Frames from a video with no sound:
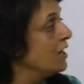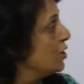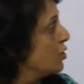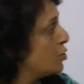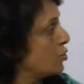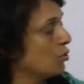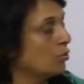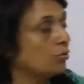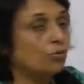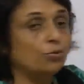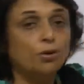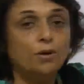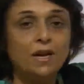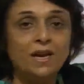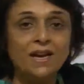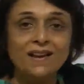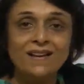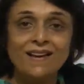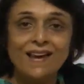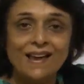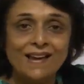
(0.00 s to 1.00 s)
So
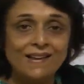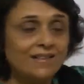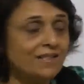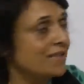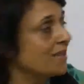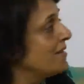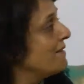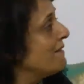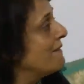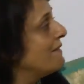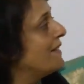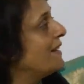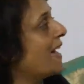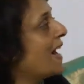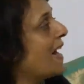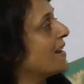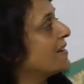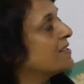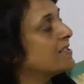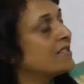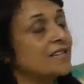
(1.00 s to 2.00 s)
three glands,
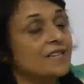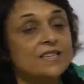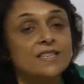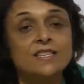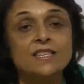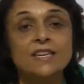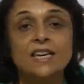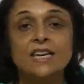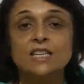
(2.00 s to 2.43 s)
largest